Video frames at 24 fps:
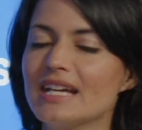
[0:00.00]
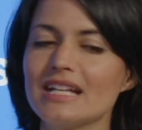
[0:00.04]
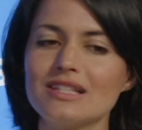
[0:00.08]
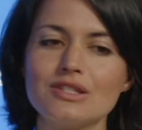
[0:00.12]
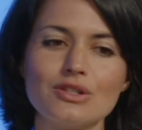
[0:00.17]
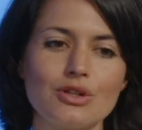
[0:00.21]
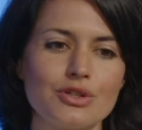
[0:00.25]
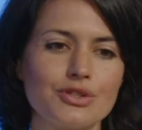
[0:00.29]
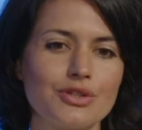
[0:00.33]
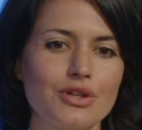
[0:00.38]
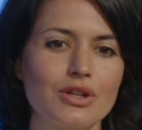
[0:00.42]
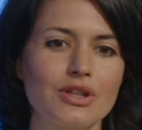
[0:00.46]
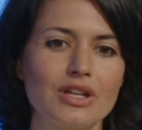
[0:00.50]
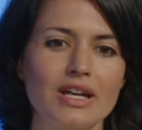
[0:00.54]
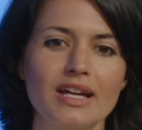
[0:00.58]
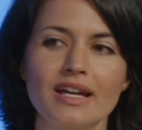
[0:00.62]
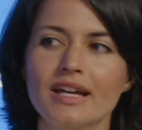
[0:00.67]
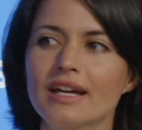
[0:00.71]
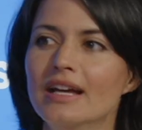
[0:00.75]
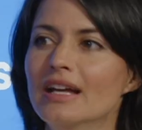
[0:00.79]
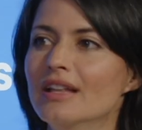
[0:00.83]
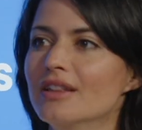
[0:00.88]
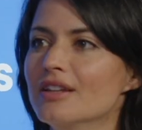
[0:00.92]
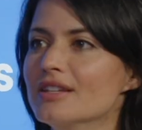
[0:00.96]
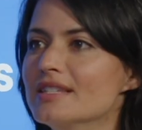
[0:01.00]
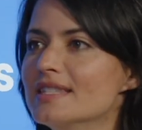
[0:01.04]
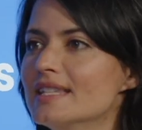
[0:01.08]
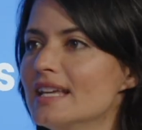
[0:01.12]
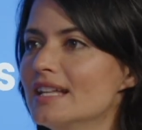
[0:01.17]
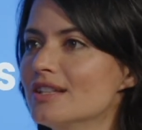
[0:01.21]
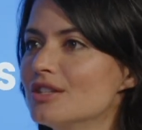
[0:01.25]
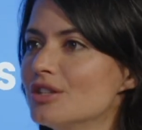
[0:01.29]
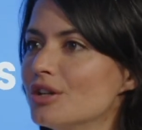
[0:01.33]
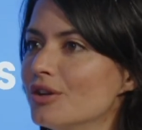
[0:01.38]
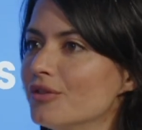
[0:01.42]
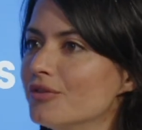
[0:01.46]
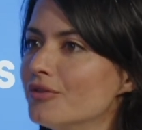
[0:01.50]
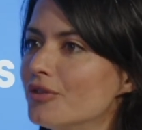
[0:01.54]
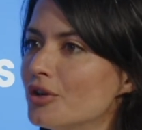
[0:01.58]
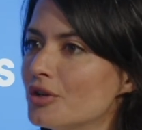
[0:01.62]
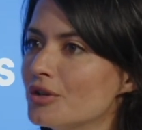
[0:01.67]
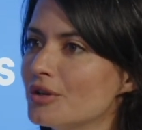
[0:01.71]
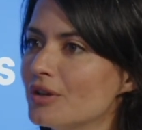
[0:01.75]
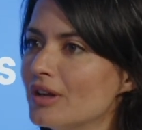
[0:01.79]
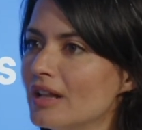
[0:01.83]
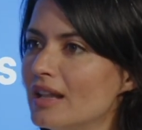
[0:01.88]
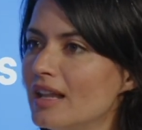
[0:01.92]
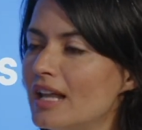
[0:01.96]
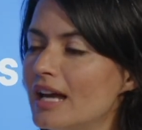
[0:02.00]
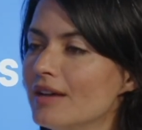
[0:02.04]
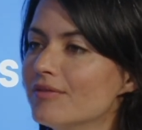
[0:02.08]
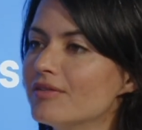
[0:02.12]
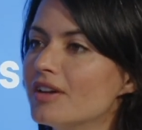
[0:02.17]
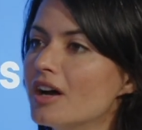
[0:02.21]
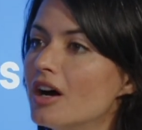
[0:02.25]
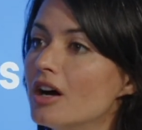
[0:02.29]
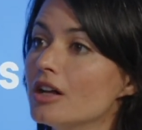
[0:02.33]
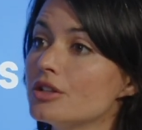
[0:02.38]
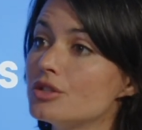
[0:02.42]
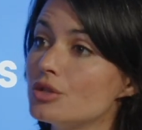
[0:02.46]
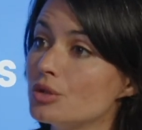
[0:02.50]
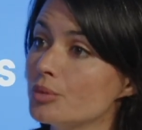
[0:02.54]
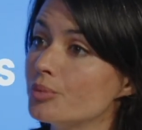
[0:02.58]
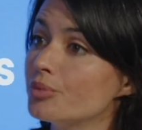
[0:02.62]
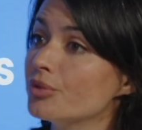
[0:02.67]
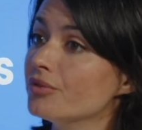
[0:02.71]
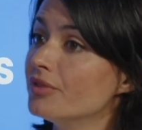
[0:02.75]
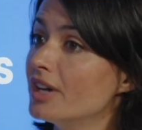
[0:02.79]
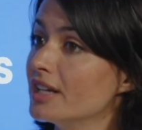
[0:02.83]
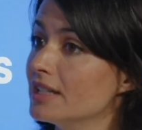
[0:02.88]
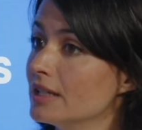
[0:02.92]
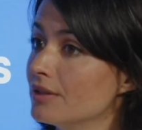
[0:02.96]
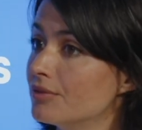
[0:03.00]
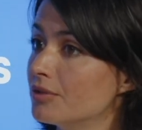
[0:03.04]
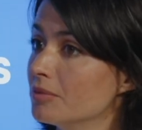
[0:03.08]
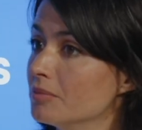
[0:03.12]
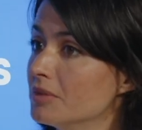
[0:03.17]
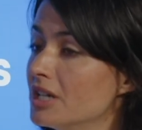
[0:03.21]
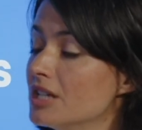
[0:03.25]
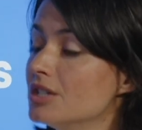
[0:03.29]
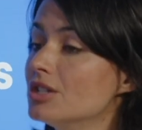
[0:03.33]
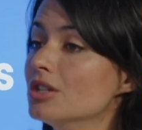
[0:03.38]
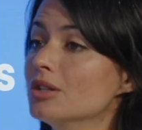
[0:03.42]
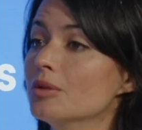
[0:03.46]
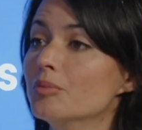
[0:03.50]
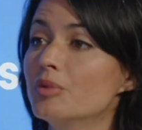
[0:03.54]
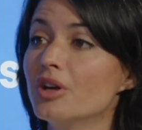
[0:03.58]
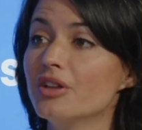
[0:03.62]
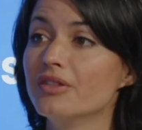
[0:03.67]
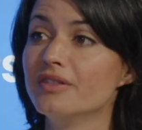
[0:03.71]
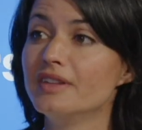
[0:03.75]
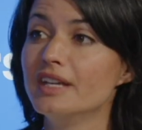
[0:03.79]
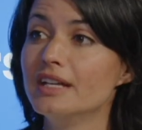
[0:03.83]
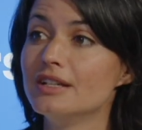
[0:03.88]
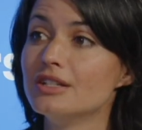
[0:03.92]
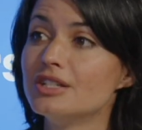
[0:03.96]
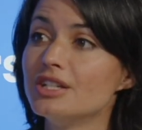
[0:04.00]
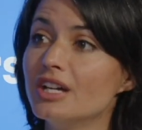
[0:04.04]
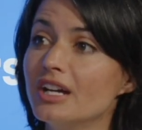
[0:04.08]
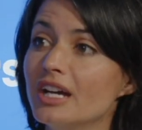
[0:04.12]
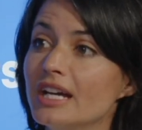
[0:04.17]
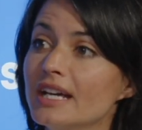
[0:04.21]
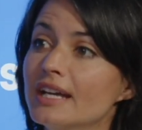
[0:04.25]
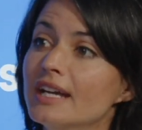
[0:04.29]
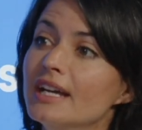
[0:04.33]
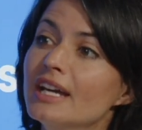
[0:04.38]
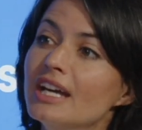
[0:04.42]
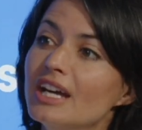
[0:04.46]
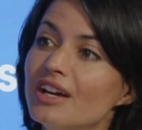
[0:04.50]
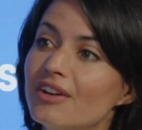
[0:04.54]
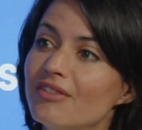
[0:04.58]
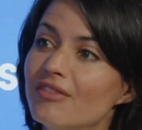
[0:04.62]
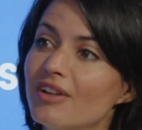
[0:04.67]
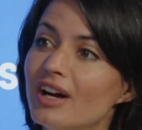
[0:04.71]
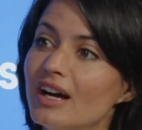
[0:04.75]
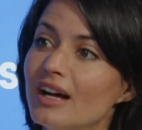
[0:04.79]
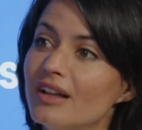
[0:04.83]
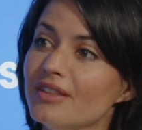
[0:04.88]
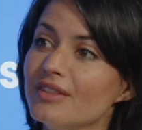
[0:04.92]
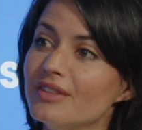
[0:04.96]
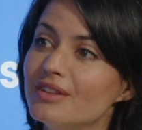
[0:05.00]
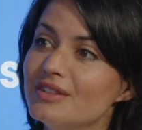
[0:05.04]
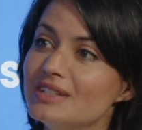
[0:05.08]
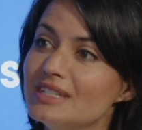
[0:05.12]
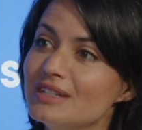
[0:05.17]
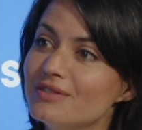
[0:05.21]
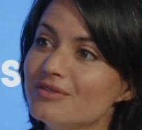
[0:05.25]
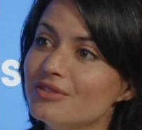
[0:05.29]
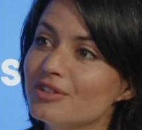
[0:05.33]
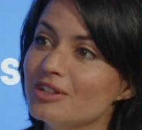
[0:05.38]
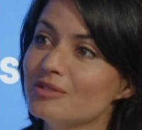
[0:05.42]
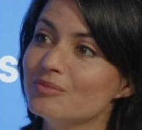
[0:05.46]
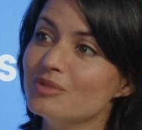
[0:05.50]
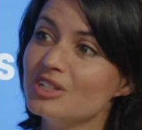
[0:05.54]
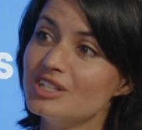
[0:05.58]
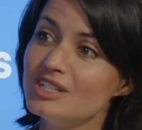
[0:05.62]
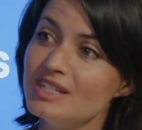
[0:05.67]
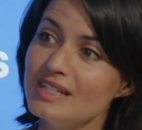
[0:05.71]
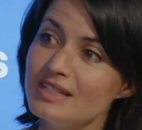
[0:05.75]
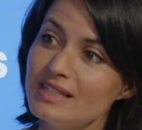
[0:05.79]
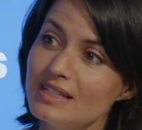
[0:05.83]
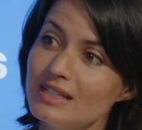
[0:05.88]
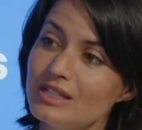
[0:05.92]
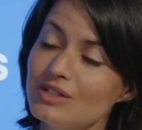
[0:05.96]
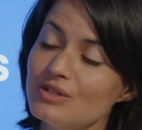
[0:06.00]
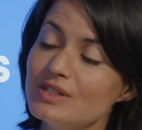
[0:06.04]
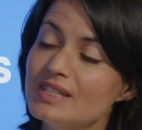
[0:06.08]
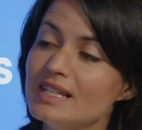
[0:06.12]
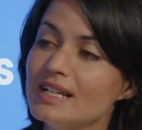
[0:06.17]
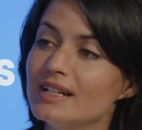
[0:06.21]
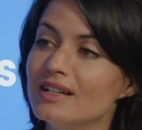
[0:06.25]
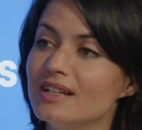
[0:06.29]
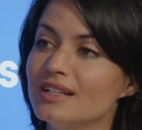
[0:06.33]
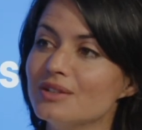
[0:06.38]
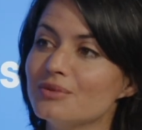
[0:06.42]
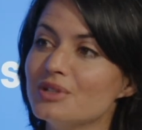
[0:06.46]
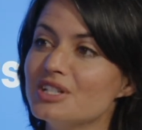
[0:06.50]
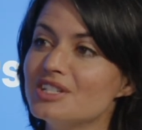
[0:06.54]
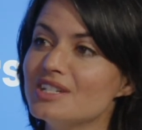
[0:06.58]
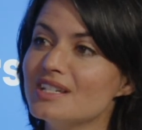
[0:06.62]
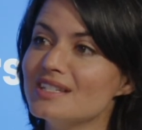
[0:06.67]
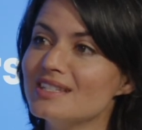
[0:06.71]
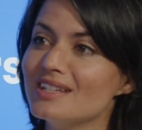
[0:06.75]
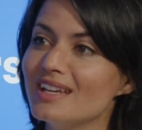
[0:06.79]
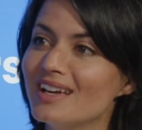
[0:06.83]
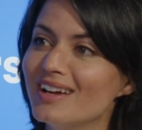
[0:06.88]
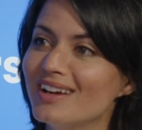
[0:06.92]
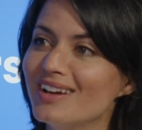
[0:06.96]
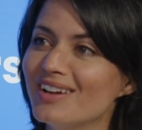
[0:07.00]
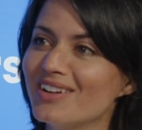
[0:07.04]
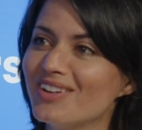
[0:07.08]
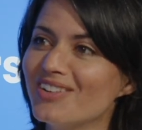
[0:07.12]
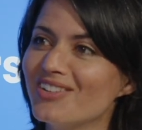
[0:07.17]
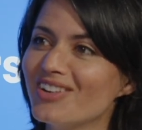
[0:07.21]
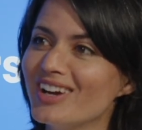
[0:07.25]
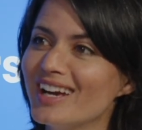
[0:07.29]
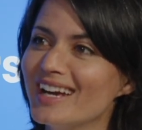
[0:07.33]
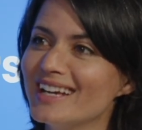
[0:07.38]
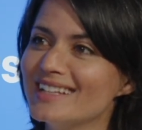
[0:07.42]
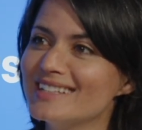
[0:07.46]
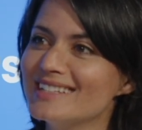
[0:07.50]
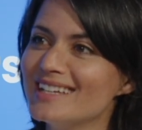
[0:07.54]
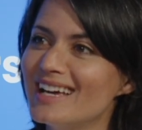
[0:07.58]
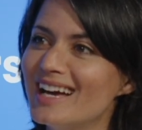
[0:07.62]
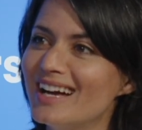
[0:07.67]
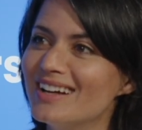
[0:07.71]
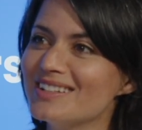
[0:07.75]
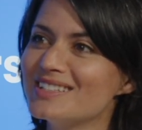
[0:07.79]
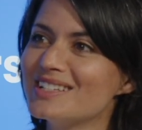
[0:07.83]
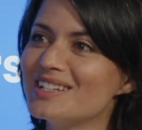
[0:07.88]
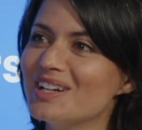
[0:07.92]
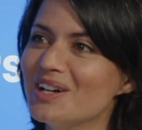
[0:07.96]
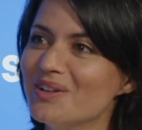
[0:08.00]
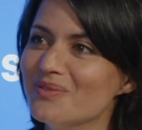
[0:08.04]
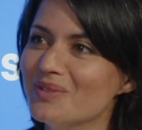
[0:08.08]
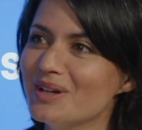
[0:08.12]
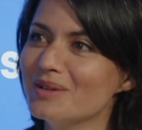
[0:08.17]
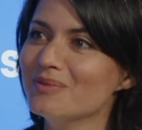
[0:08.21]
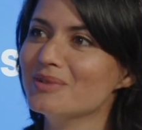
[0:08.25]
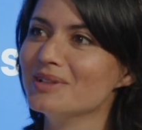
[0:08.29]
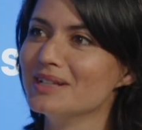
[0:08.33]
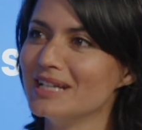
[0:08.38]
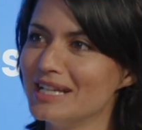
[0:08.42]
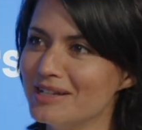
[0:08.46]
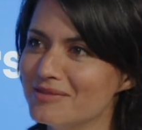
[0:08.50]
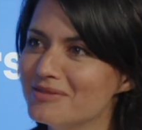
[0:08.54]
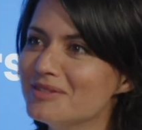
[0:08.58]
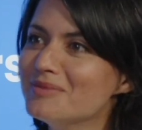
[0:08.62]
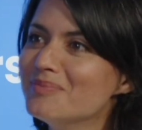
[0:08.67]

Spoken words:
It's also the center for lifeguards to provide information about danger around the different beaches in New Zealand, which is a great outcome, I believe.